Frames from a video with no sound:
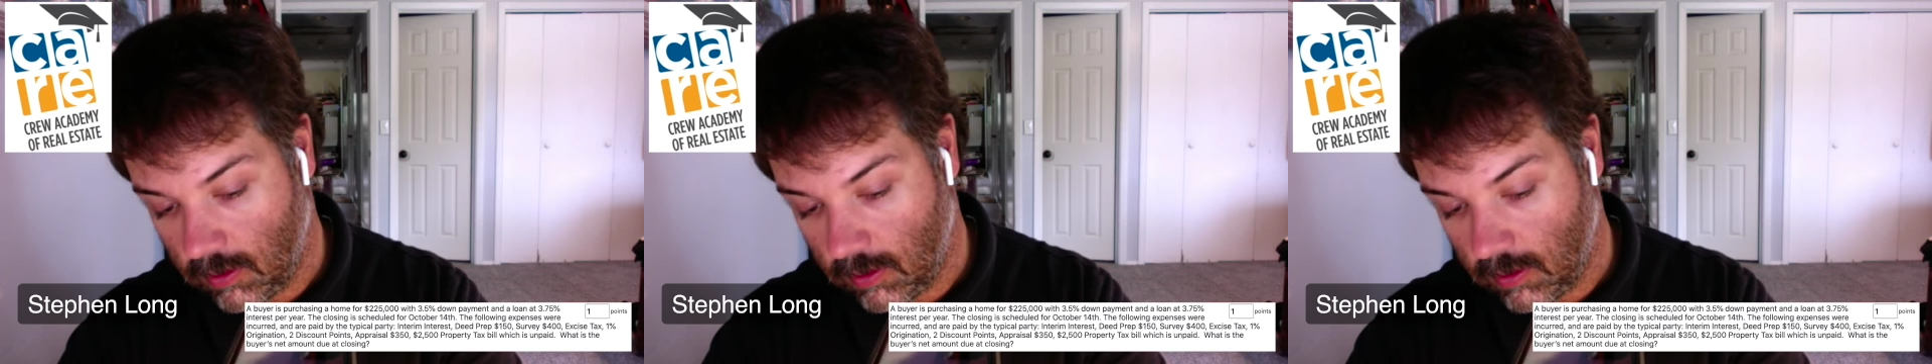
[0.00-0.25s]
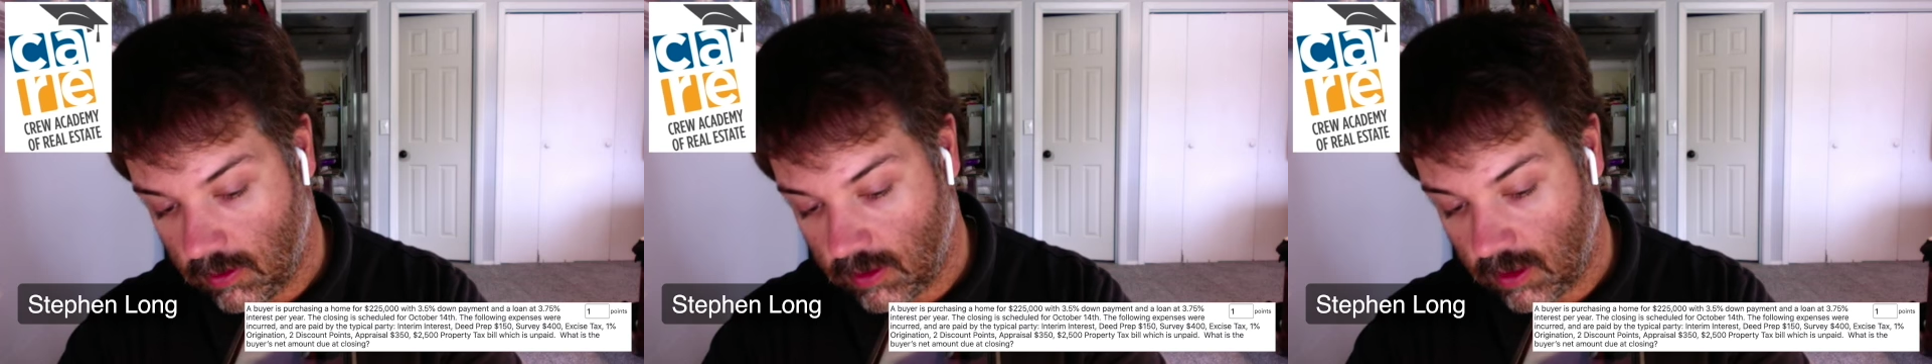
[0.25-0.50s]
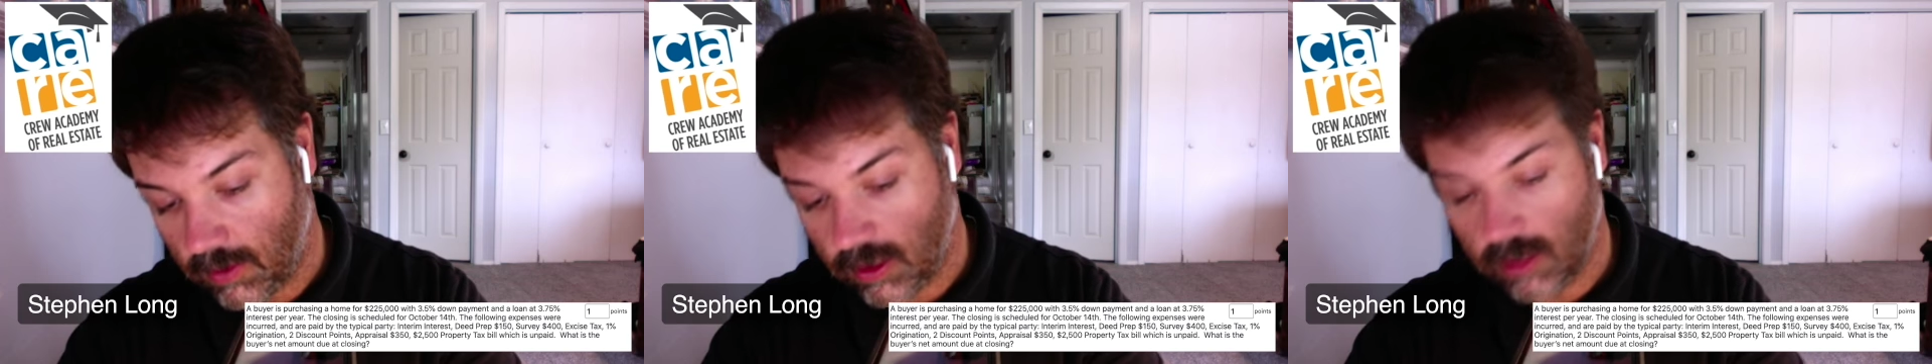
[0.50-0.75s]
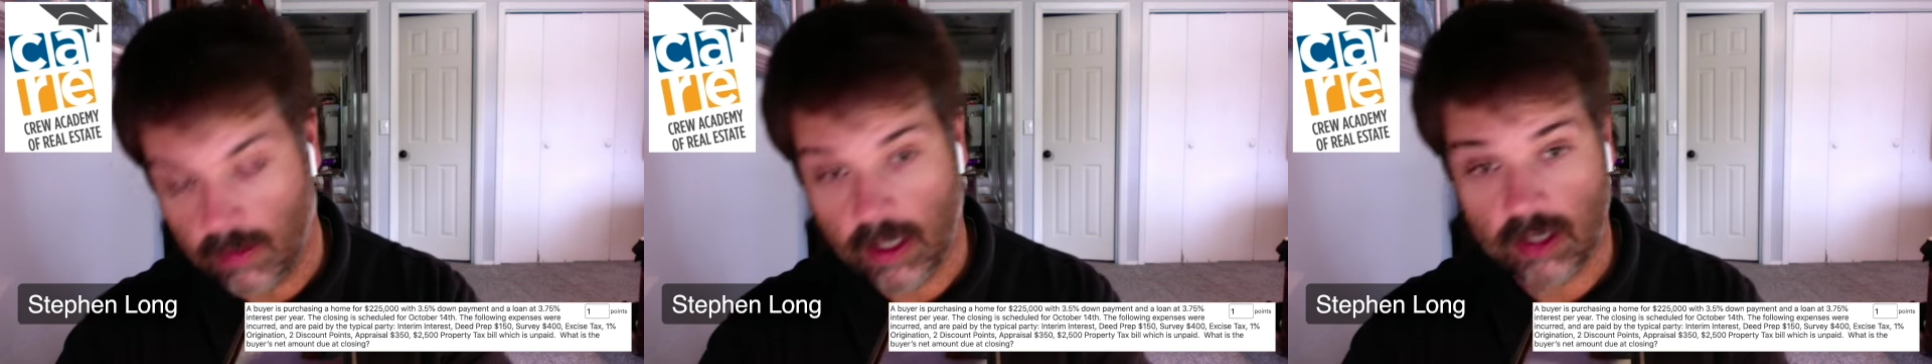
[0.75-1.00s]
is how much I'm
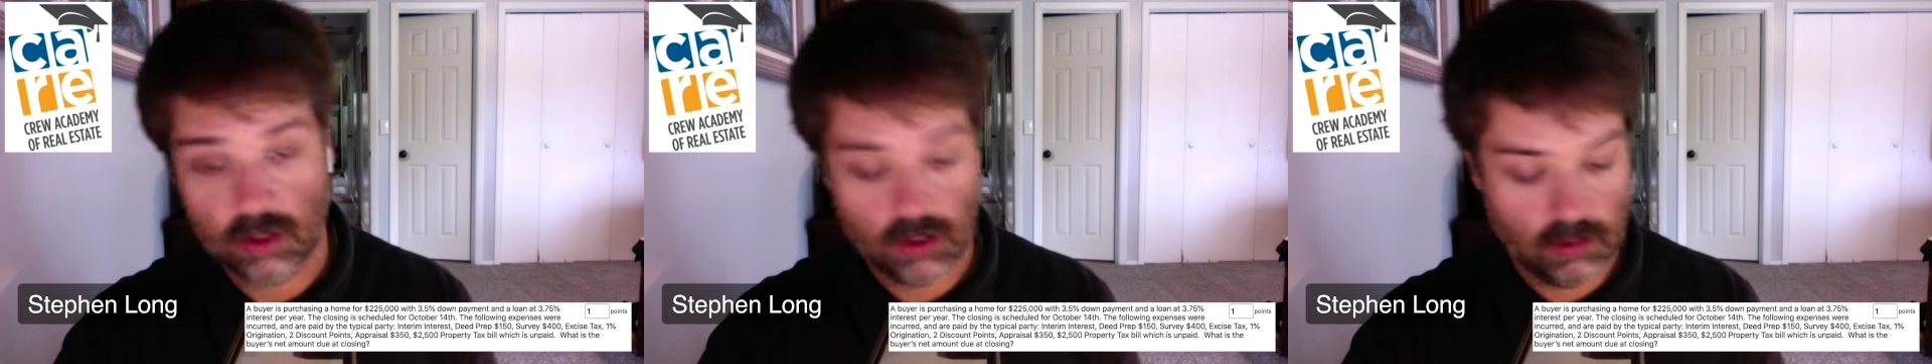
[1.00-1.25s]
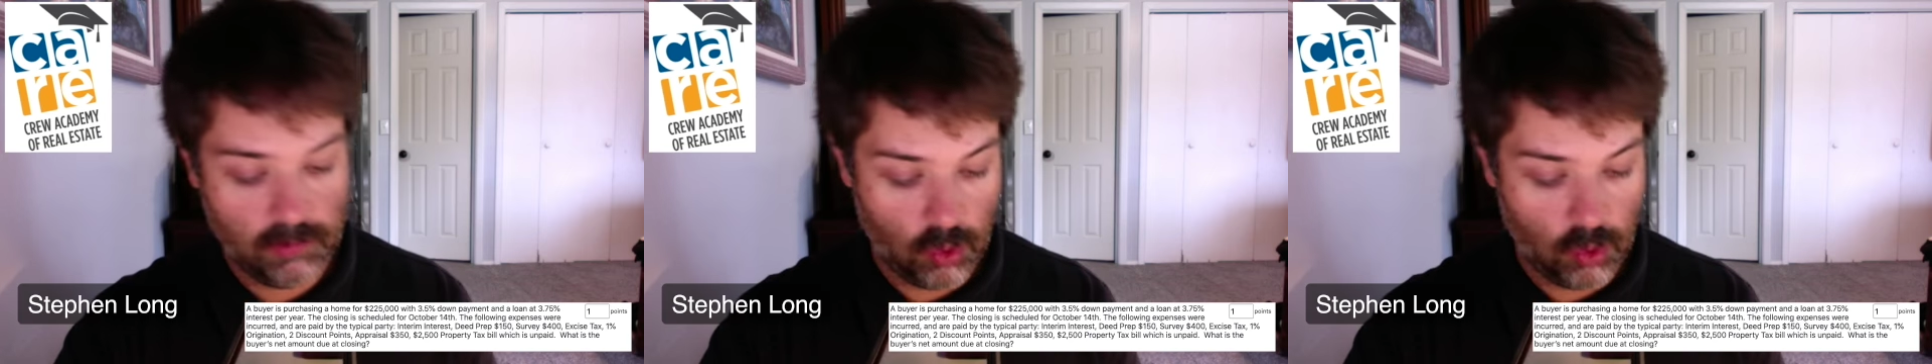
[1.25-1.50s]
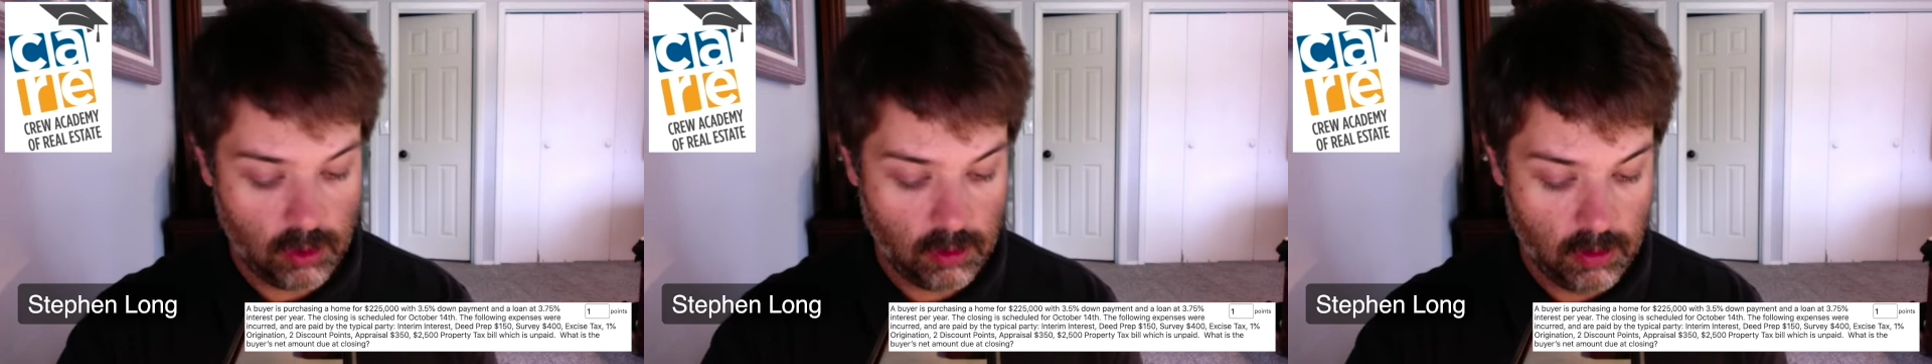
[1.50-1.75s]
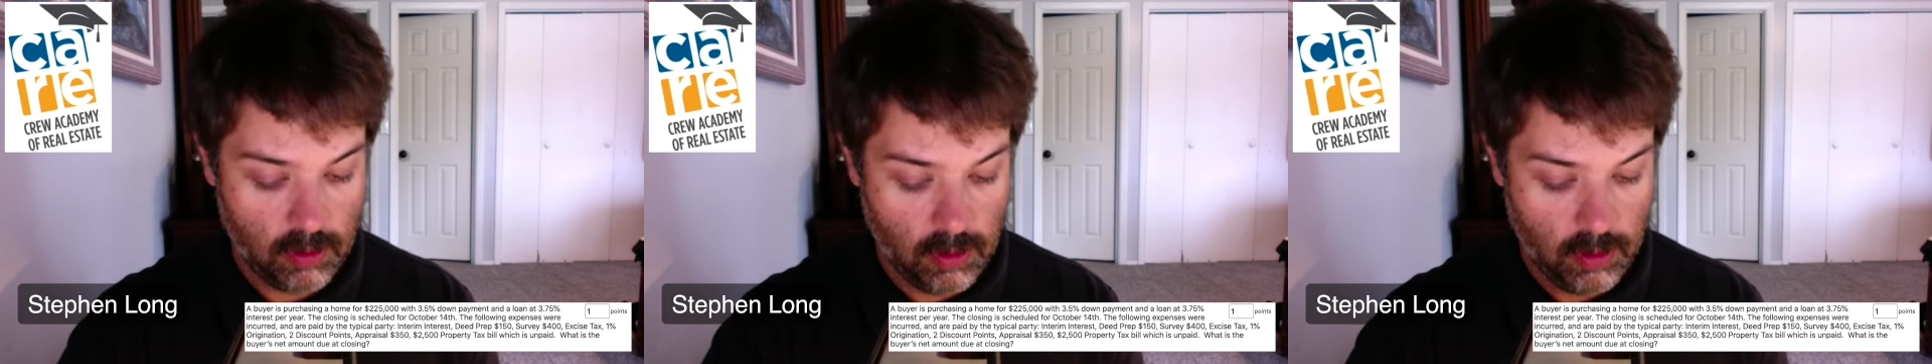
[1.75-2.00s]
actually going to borrow.
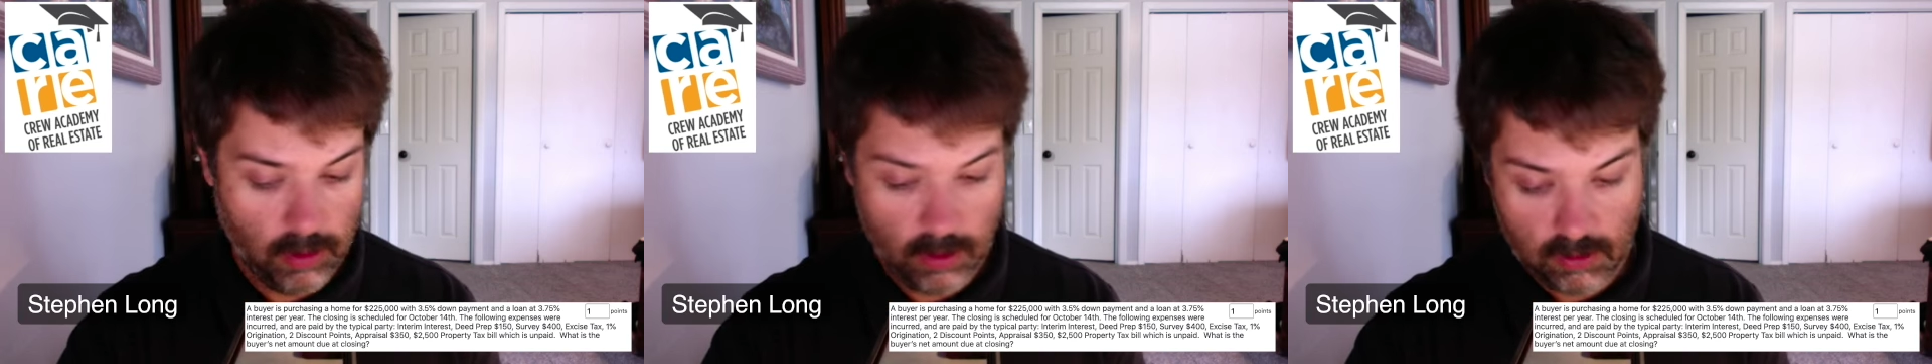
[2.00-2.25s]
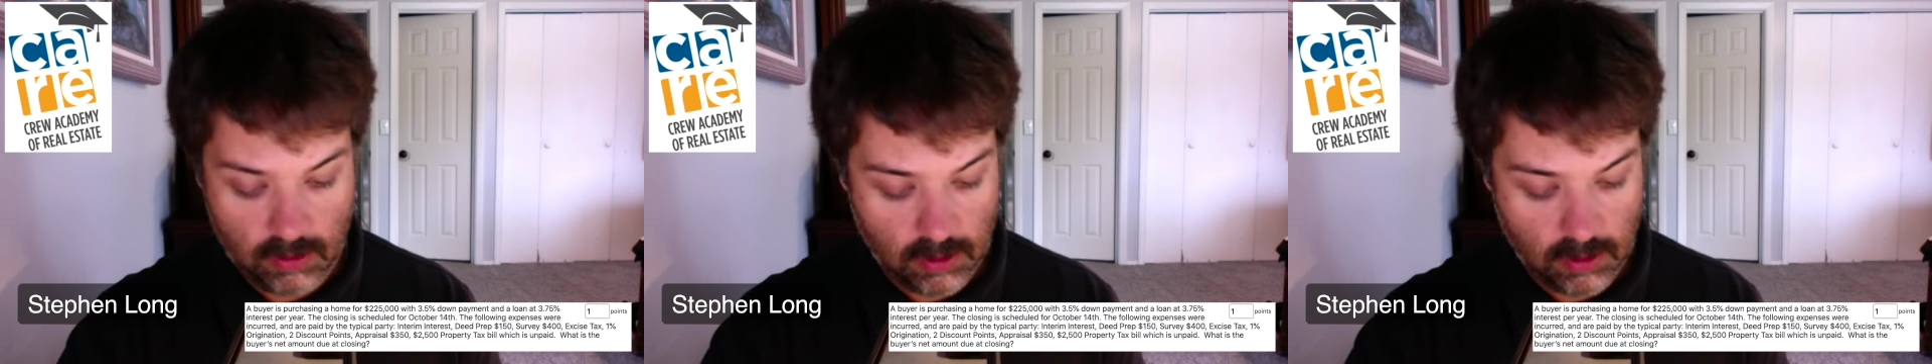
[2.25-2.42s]
So I